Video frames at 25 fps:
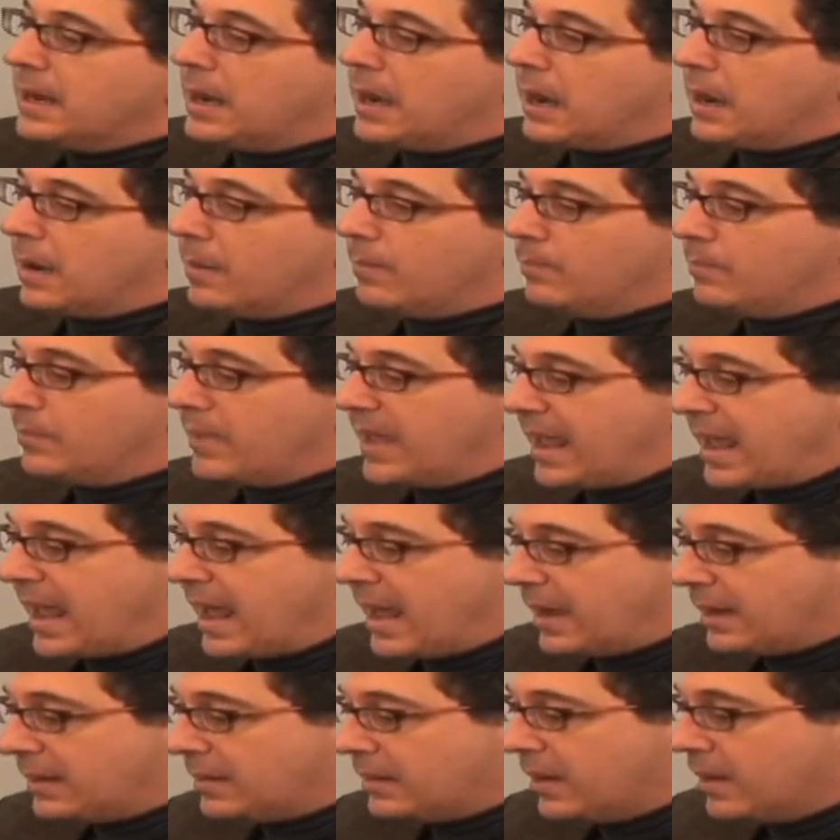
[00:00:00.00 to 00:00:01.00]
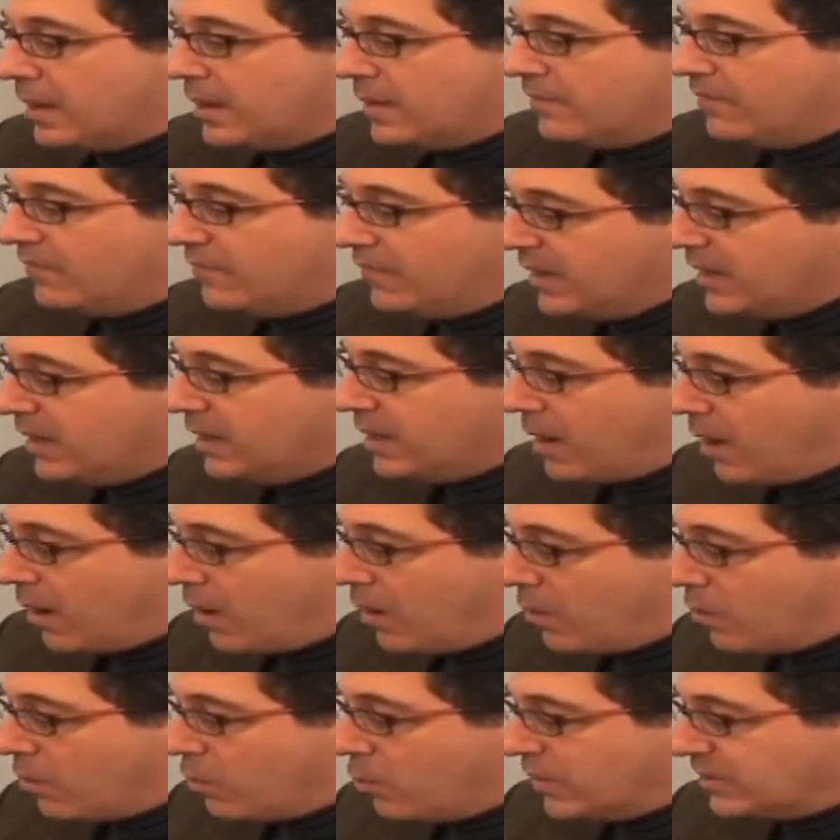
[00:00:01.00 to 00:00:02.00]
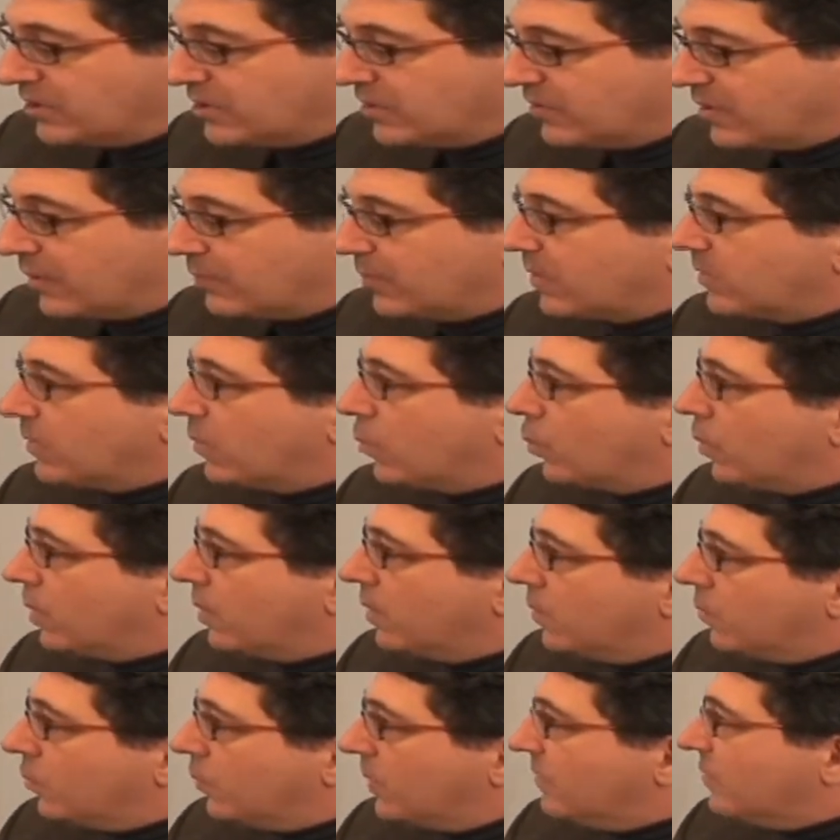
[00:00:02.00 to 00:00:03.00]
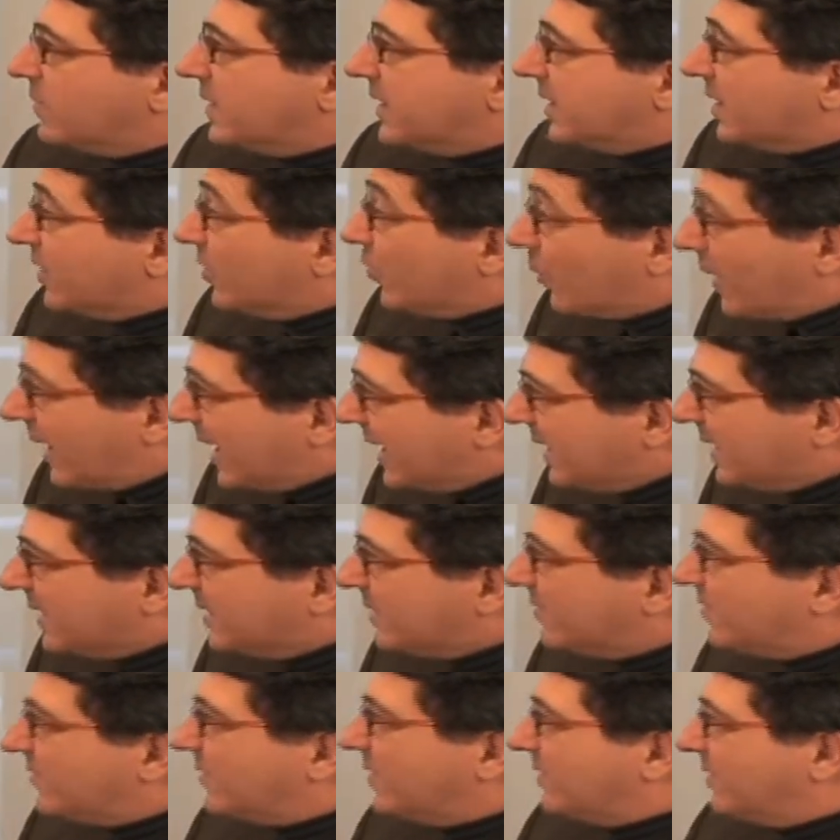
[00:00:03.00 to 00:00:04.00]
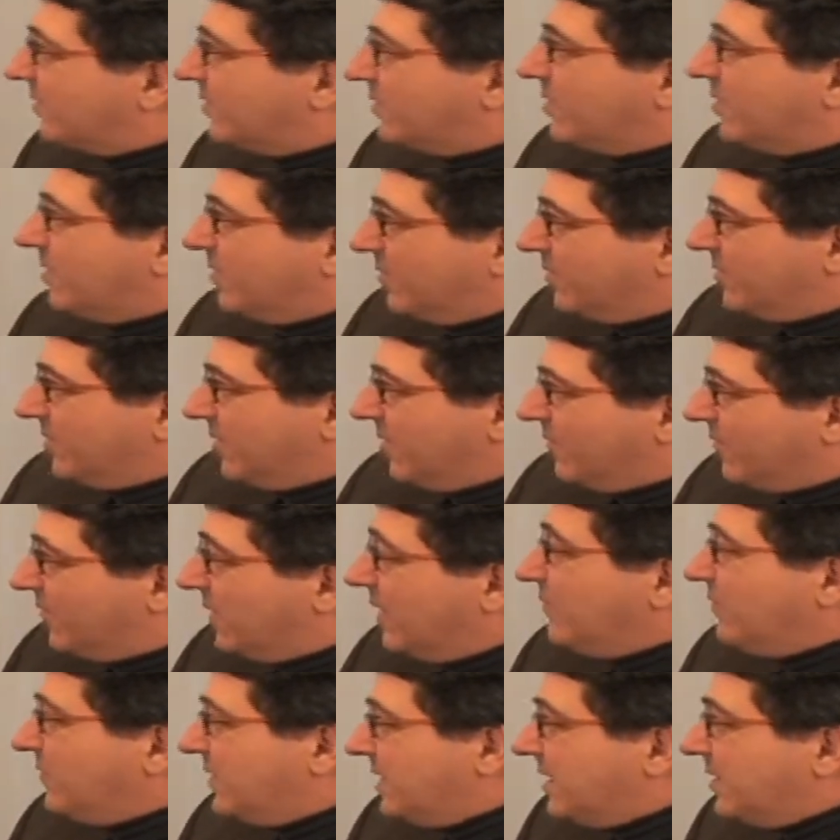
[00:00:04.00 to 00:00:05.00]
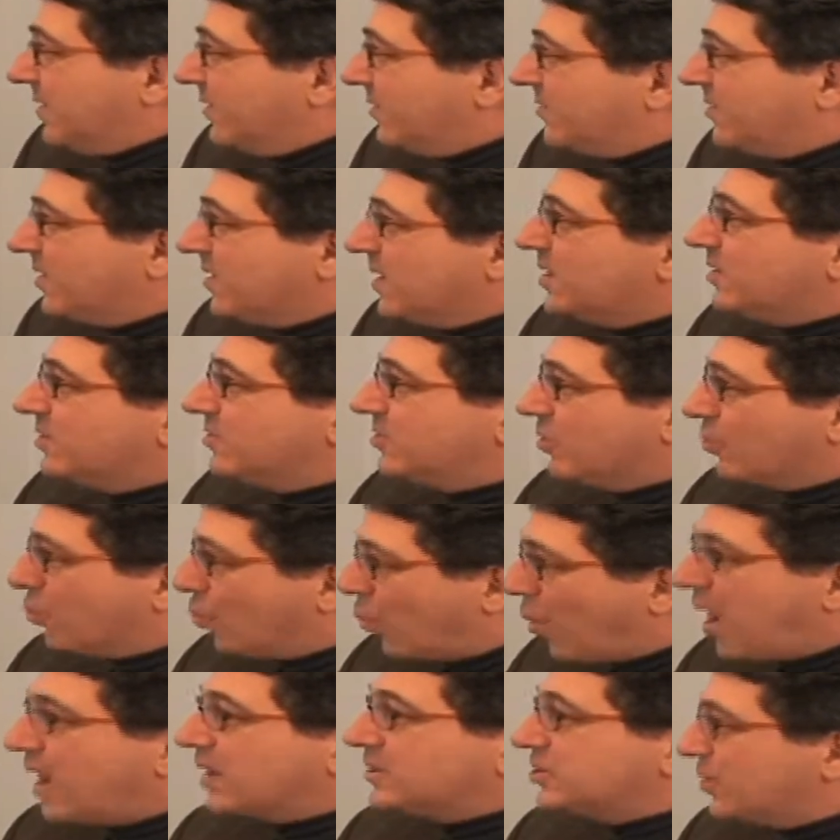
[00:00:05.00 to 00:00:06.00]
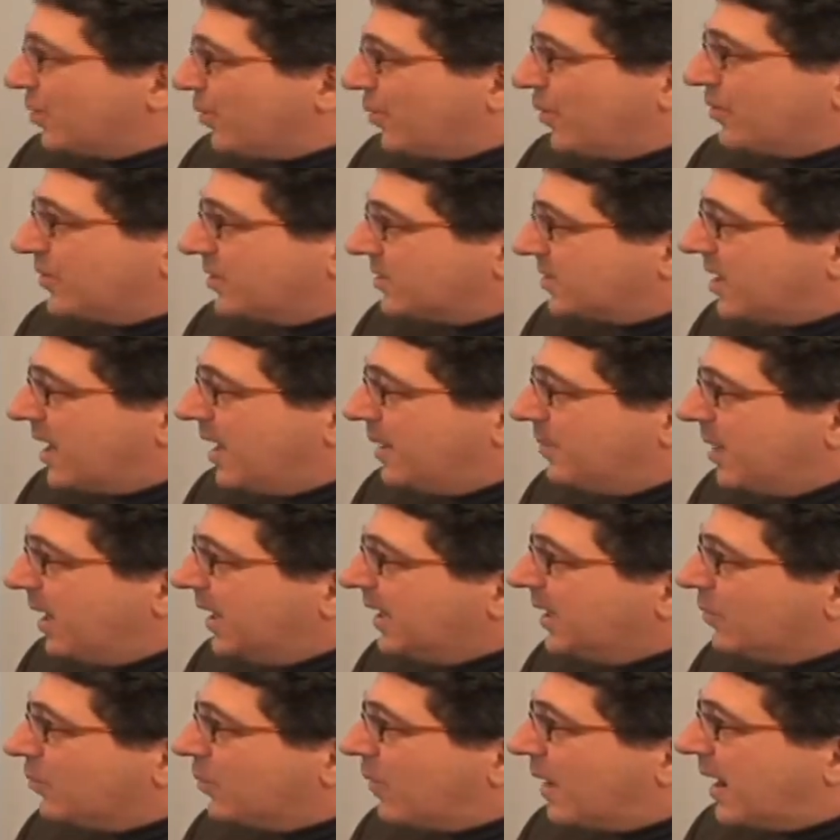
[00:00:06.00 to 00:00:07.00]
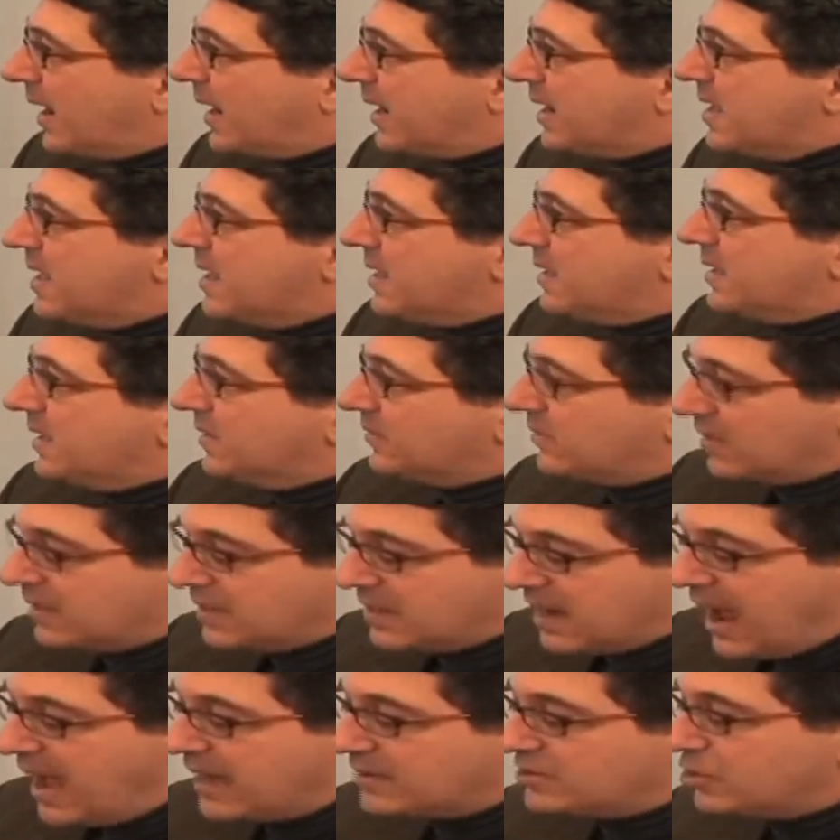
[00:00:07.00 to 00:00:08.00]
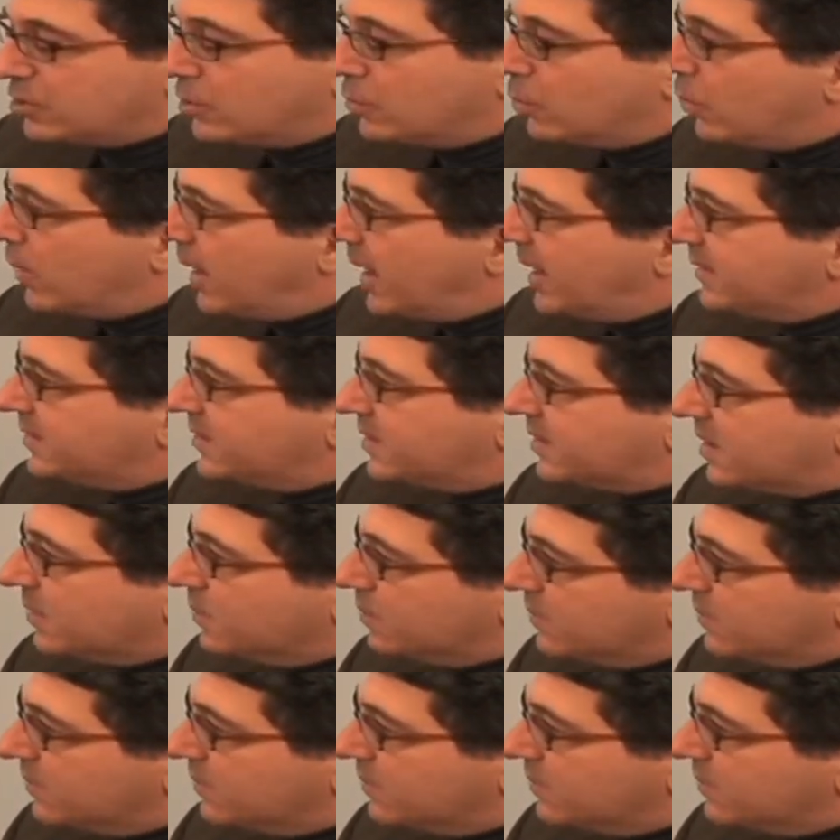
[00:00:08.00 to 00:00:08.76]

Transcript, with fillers: Um, and video, which is something that we're, we've been ingrained since the, the fifties to watch all the time anyway, is a natural way to